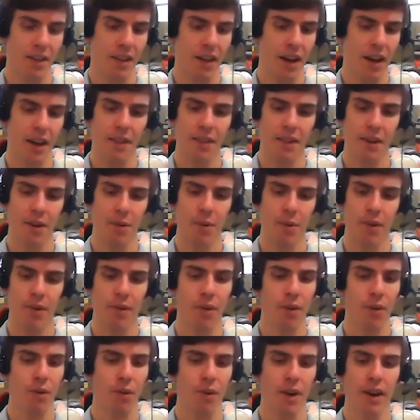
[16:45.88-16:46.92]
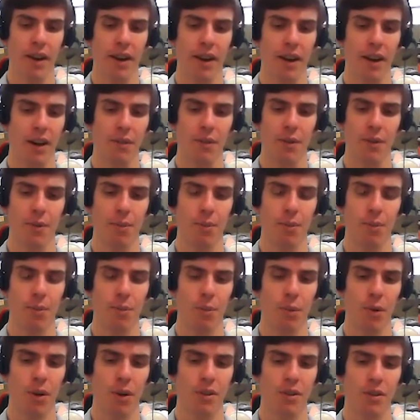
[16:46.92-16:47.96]
I think we've already covered
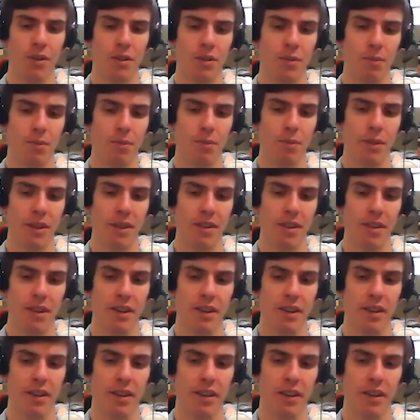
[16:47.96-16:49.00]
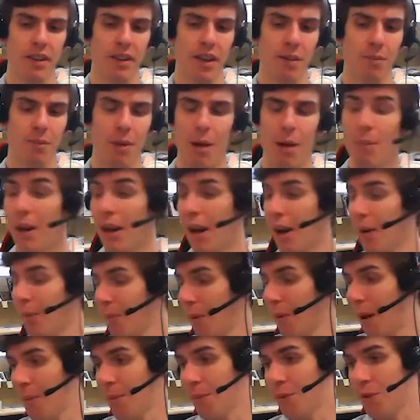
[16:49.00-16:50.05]
what's missing in my mind.
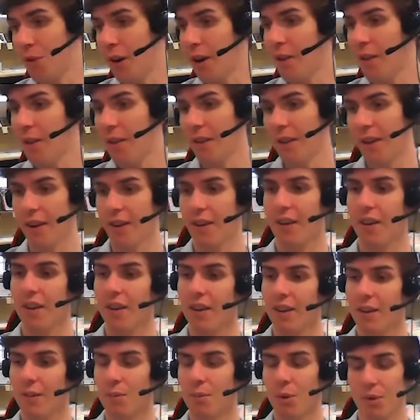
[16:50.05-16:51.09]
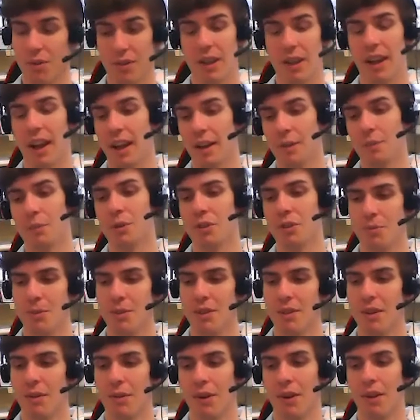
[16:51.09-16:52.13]
I'm trying to think, well, again, more
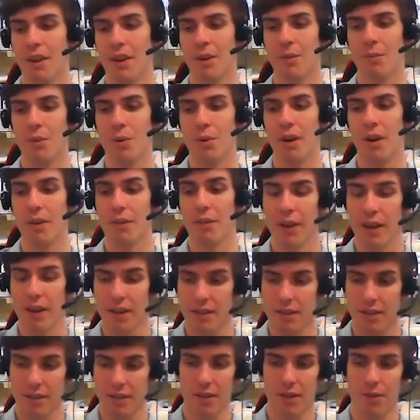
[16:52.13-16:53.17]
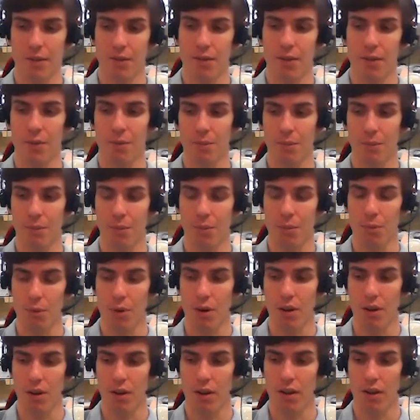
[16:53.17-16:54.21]
specifically and more advanced stuff on what
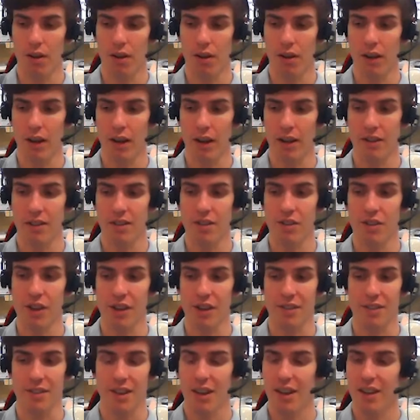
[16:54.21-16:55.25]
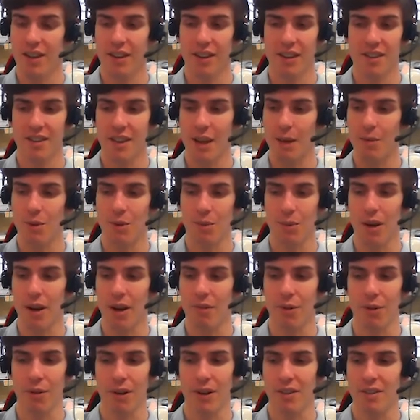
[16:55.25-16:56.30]
I could suggest. The same as what
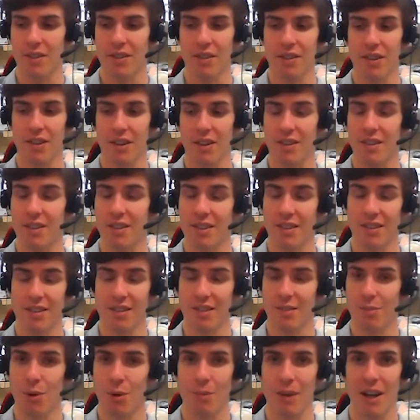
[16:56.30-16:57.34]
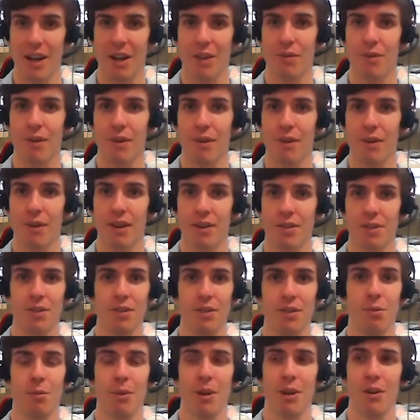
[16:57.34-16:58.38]
everyone else suggests. More
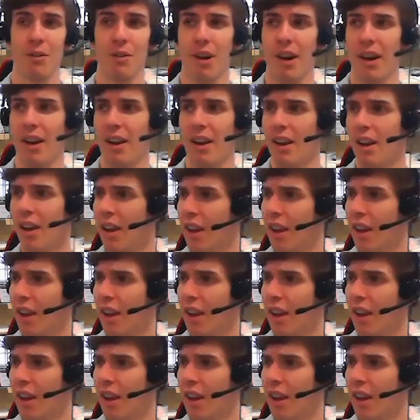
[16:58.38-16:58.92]
manufacturers would be great,